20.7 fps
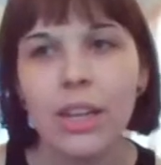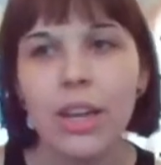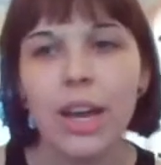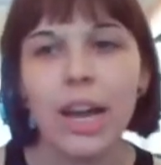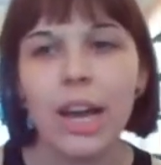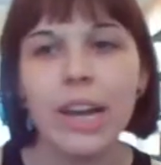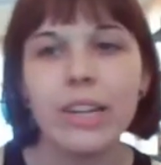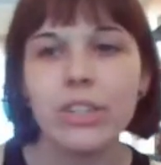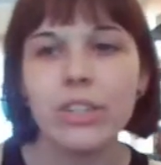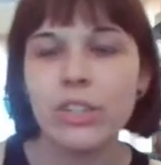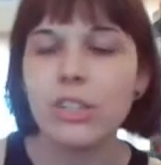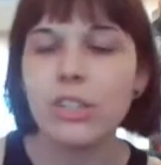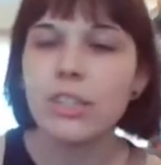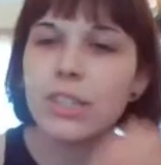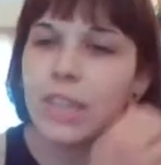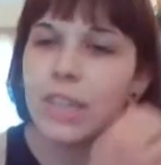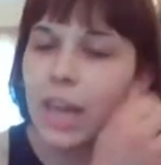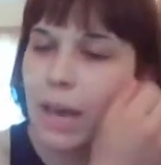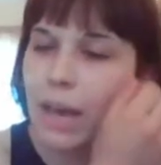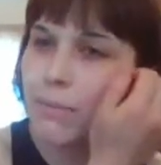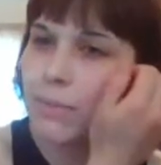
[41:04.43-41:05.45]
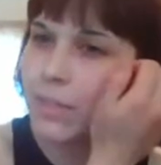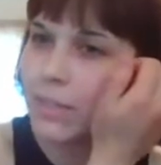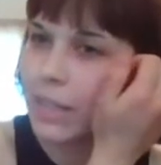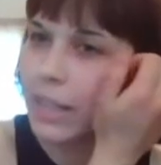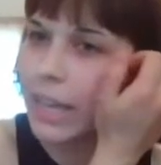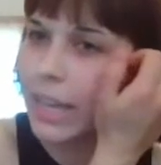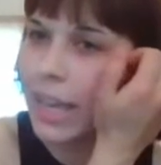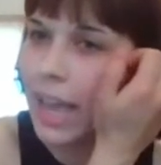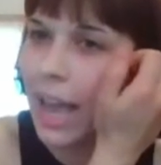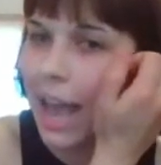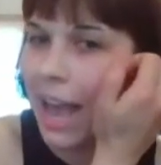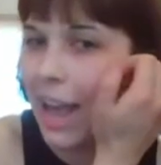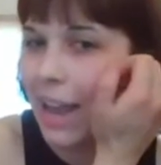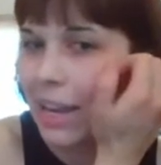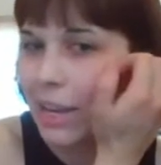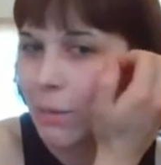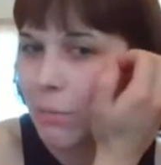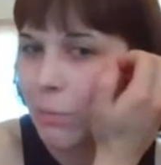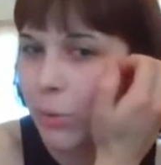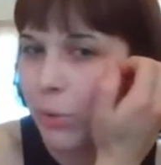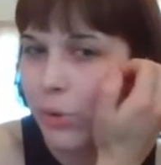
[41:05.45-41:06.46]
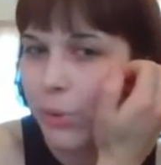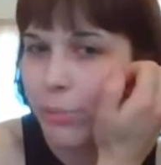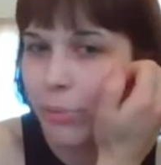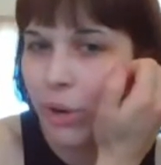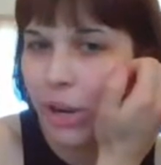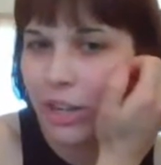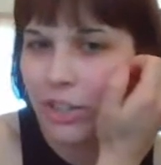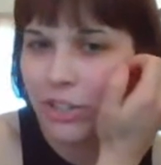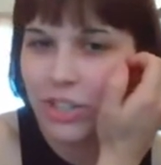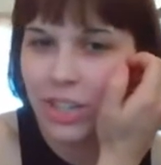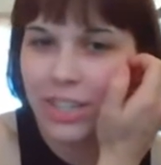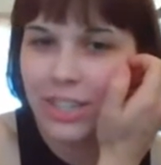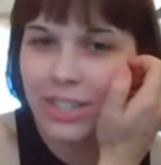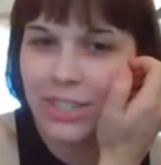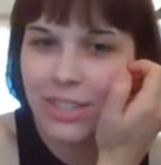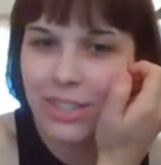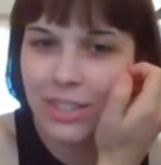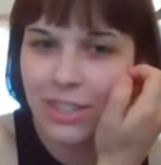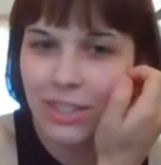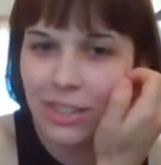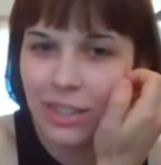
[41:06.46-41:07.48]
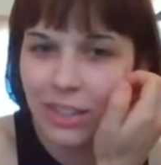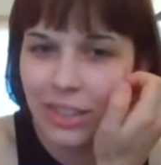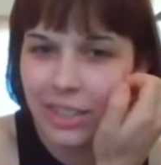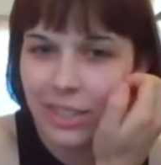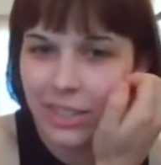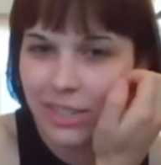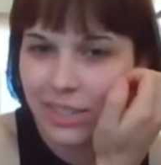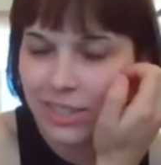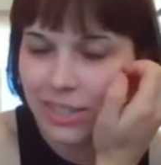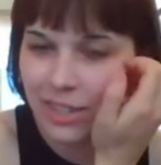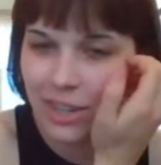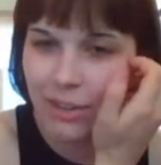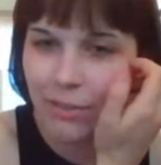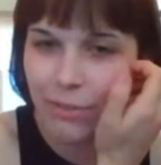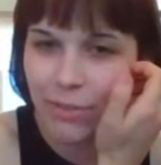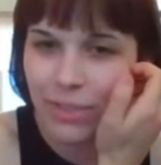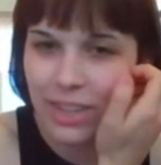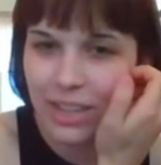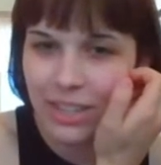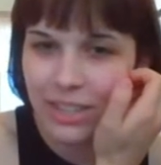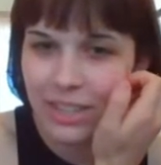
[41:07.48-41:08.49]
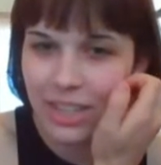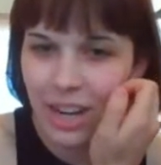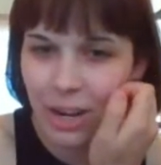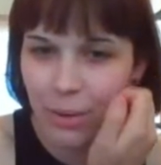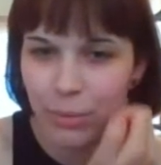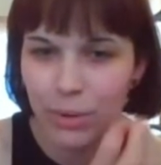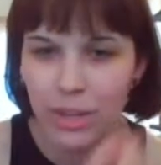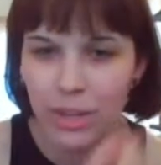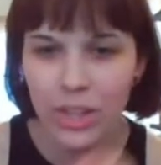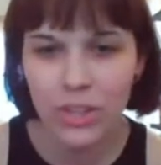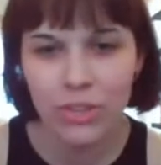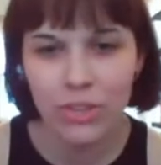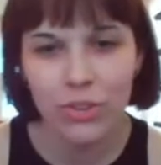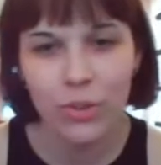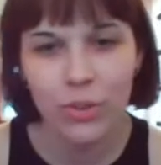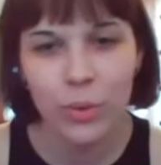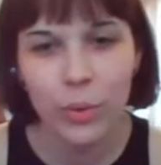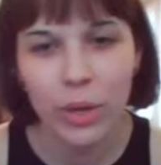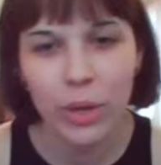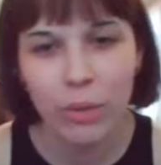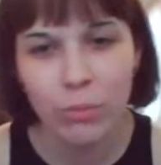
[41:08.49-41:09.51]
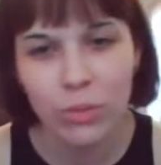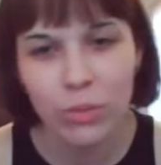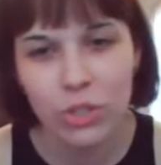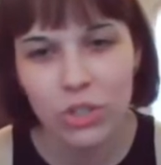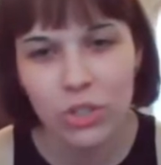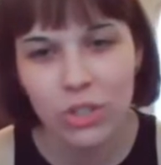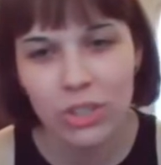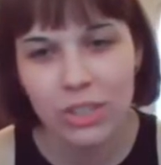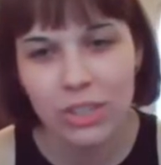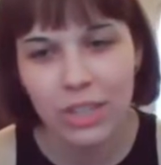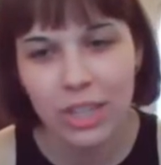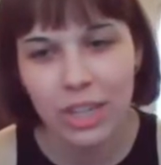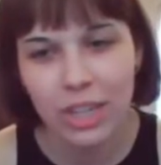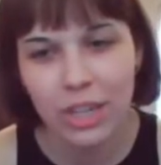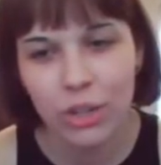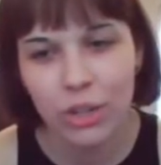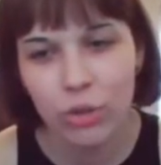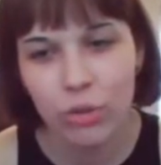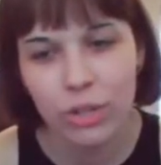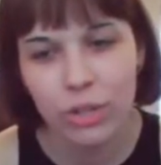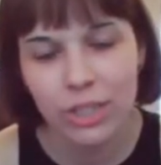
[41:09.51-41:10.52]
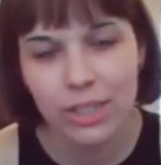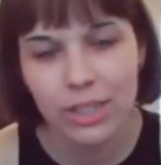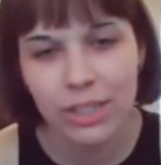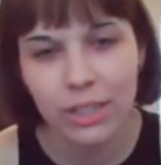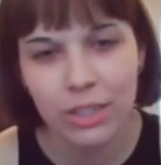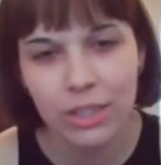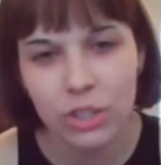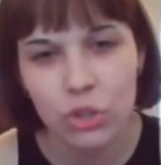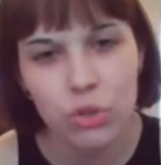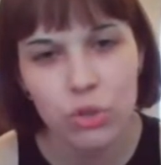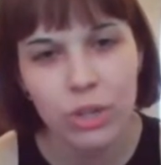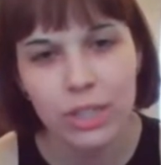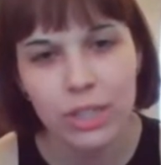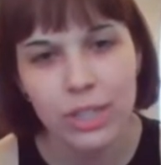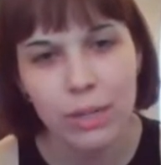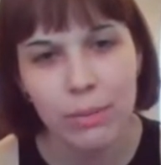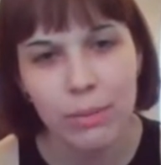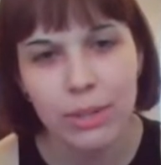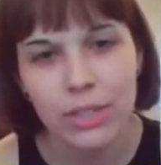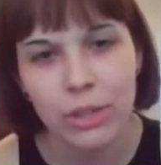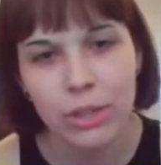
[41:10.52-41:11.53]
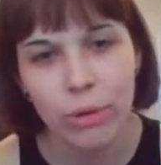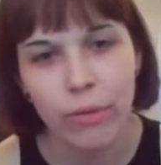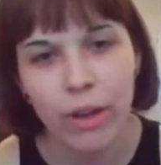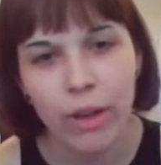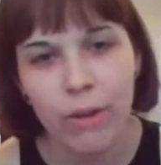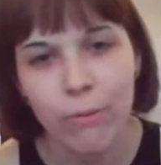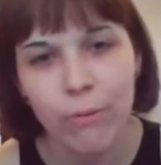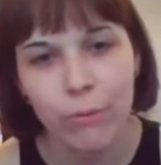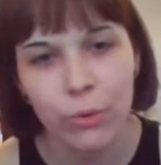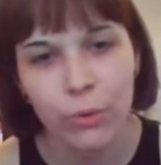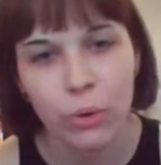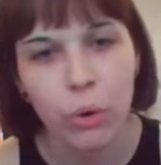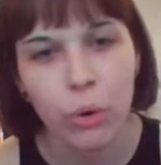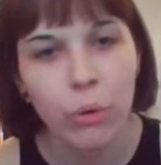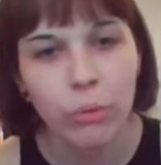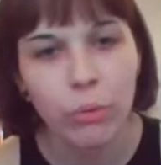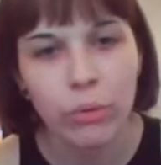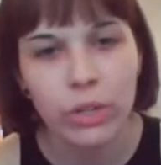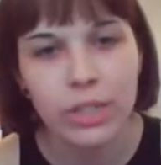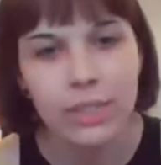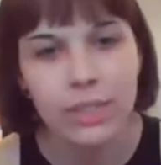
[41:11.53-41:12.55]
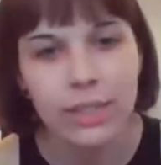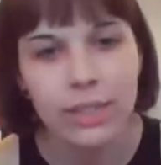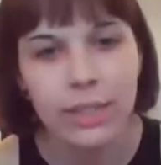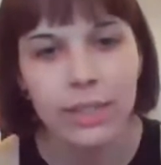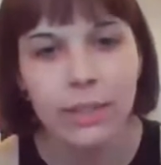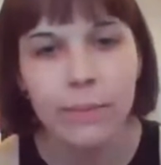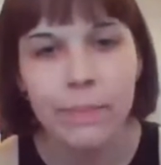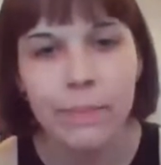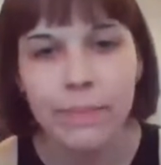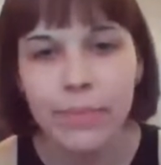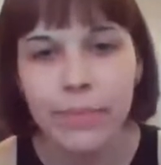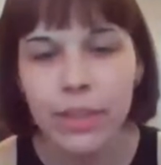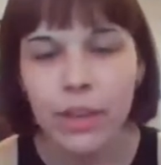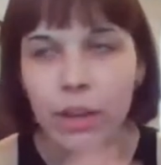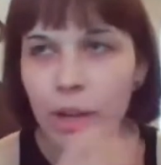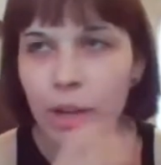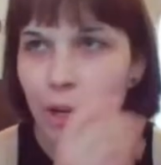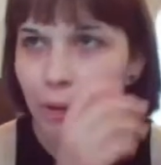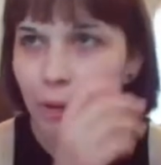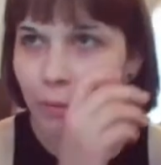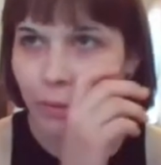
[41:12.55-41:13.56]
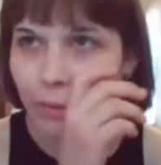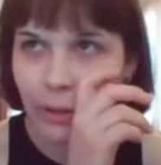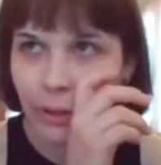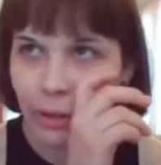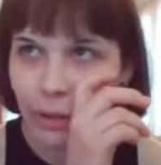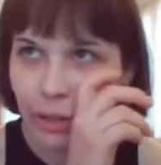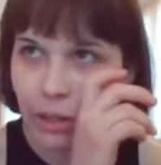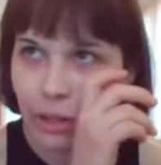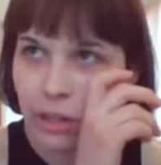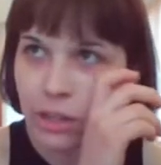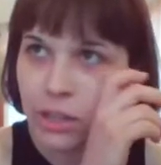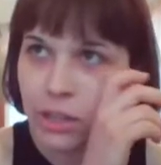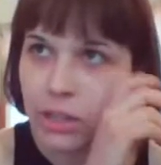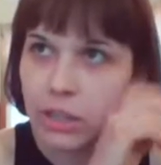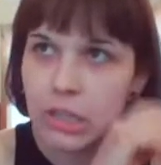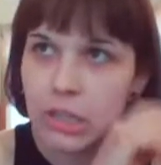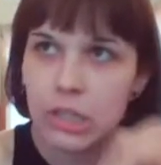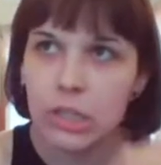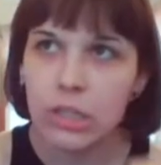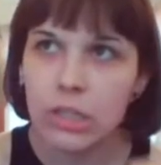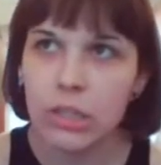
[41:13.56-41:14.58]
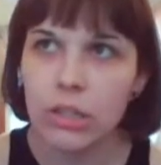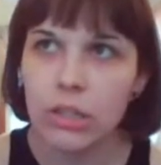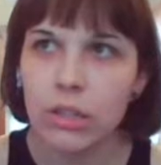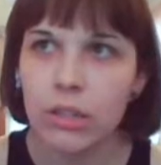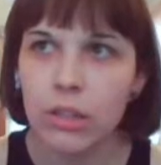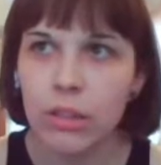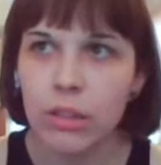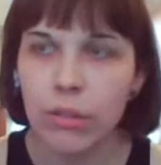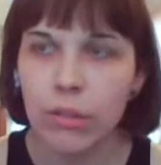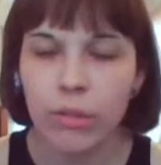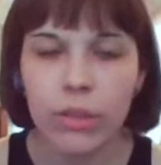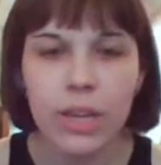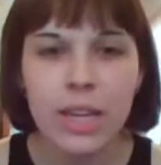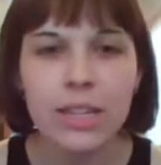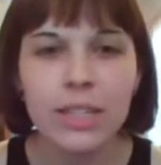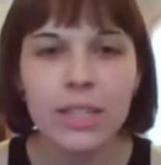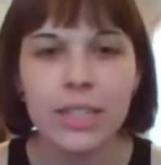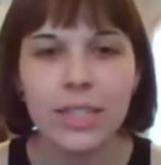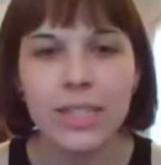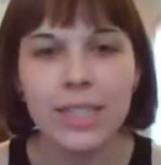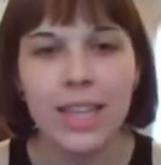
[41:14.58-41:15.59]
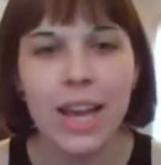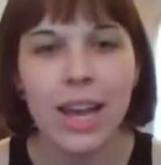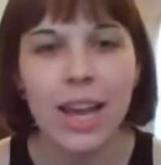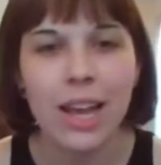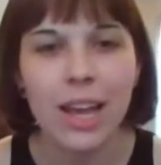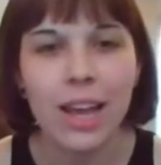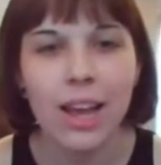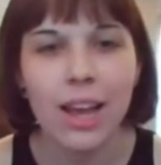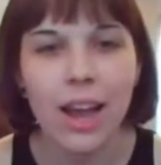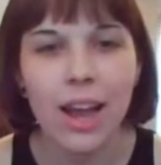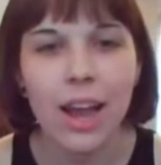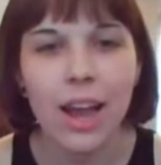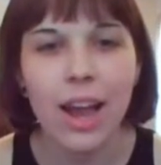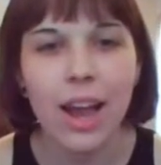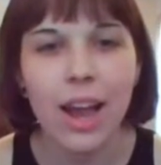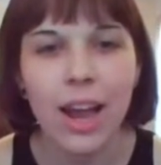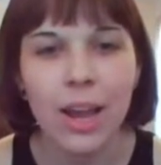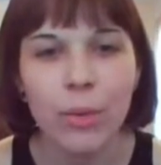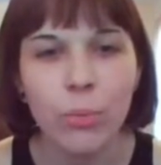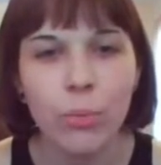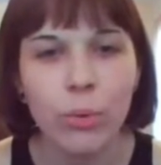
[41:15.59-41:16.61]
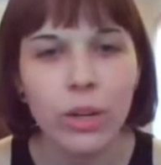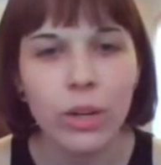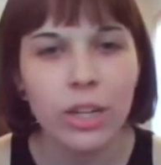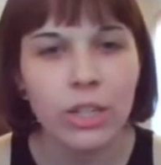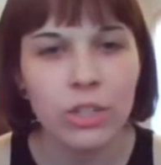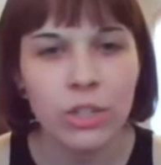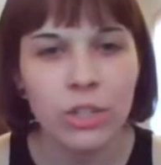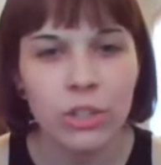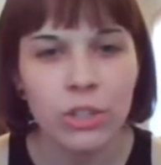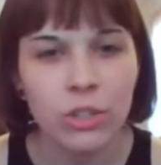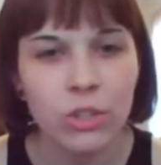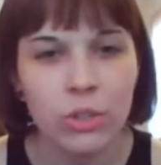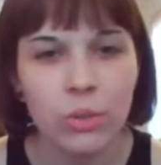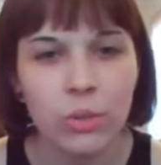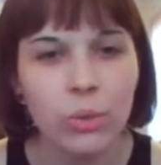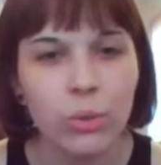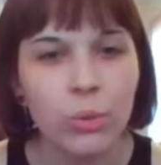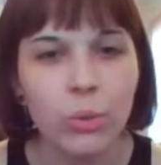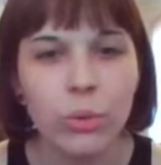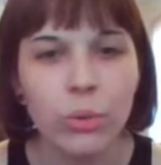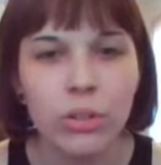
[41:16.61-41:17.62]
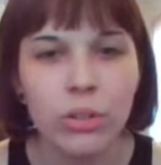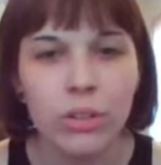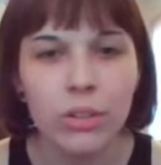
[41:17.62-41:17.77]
I just kept like adding more projects to the list of things that I wanted to do and was just like increasingly stressing myself out for no reason over things that I wanted to do